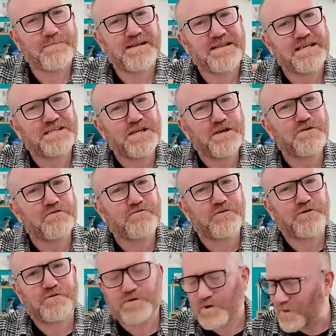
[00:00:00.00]
I mean, they do
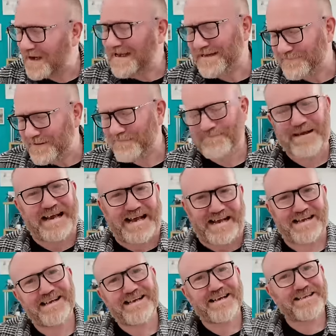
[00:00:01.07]
grow quite a bit bigger